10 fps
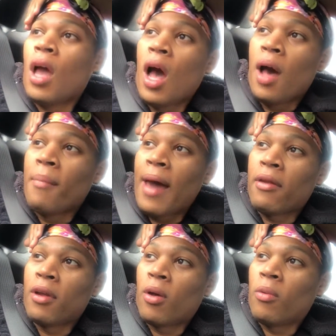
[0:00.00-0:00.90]
I
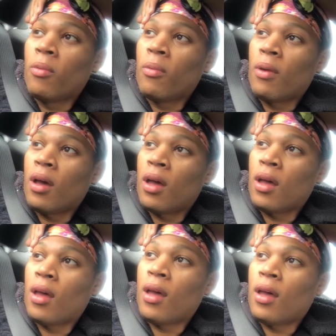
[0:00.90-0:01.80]
don't know
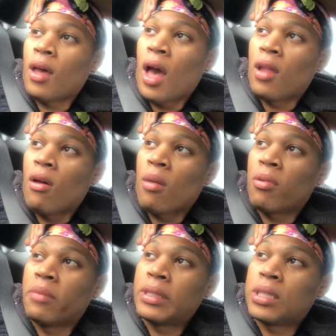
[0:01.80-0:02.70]
how long I'm
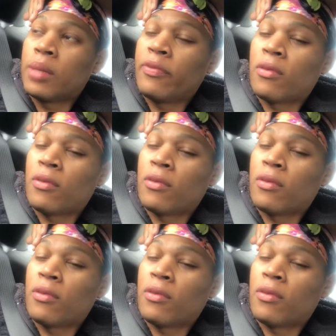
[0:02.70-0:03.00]
going to be asleep